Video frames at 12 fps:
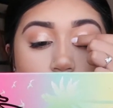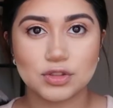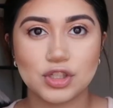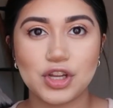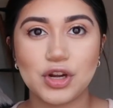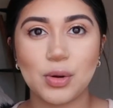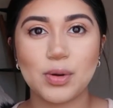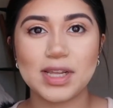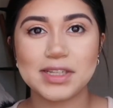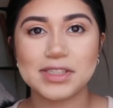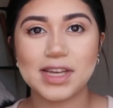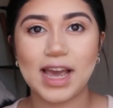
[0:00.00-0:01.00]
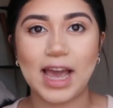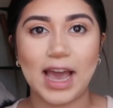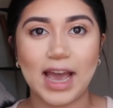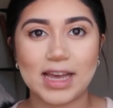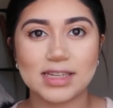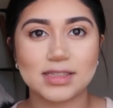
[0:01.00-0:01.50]
So you don't need to
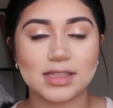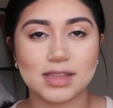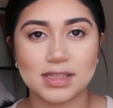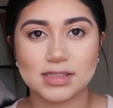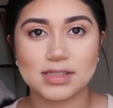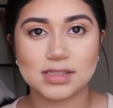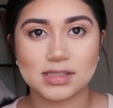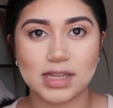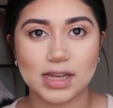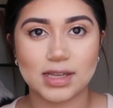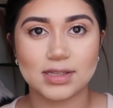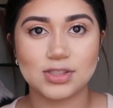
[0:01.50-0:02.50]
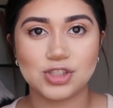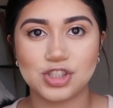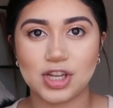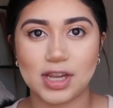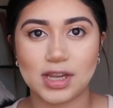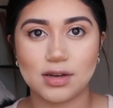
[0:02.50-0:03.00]
add this second
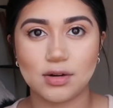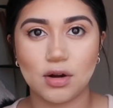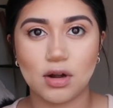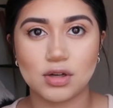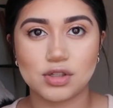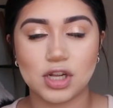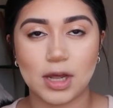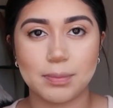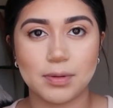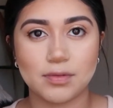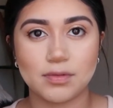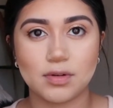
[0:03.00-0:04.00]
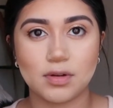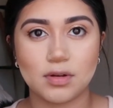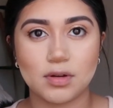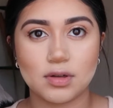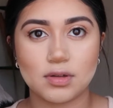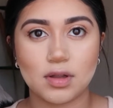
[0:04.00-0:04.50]
shade on top of
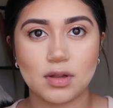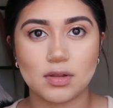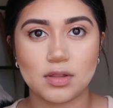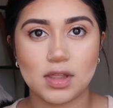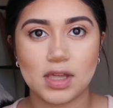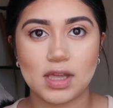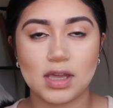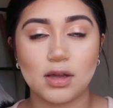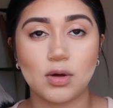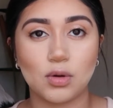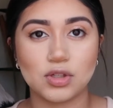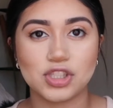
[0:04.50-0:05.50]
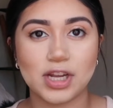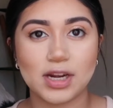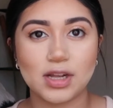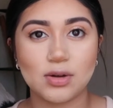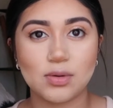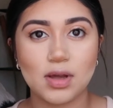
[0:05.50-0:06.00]
the gold
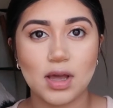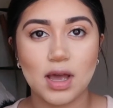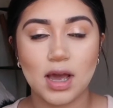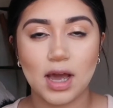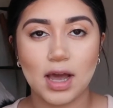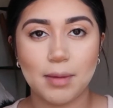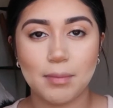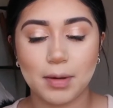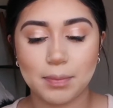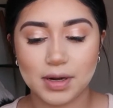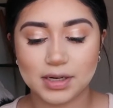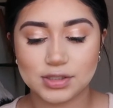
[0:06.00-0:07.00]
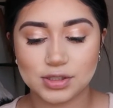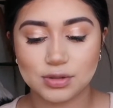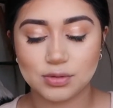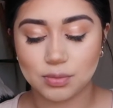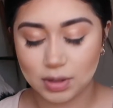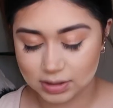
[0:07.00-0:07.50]
shadow, but I
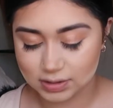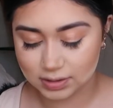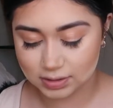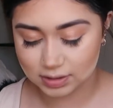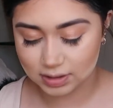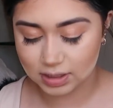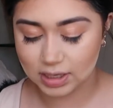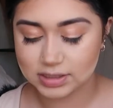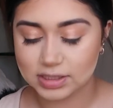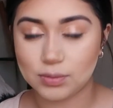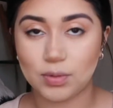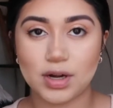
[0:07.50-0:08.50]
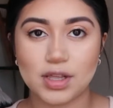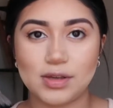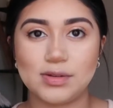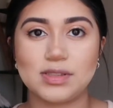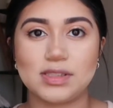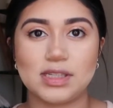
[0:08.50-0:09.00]
did want to
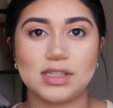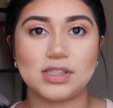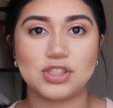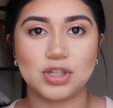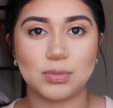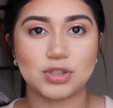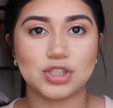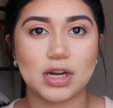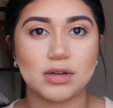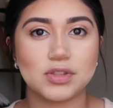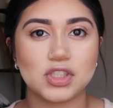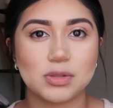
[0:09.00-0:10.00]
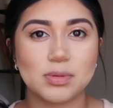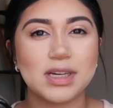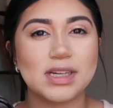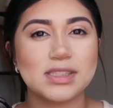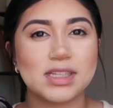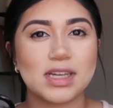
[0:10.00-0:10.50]
use this shimmer shadow just
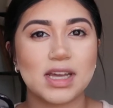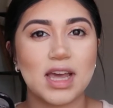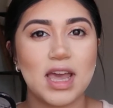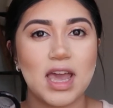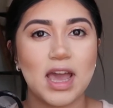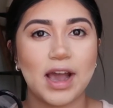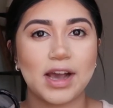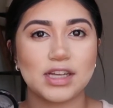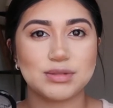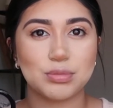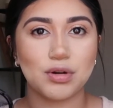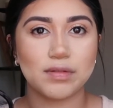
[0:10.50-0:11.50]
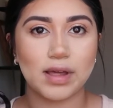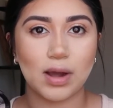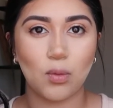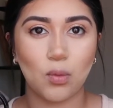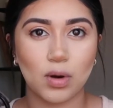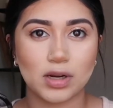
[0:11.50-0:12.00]
because it has more of
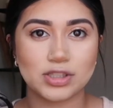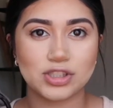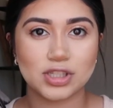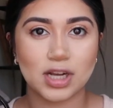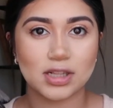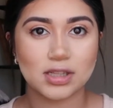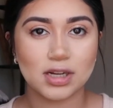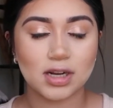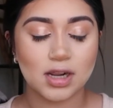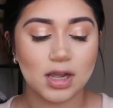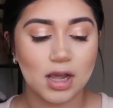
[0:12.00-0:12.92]
that orange color.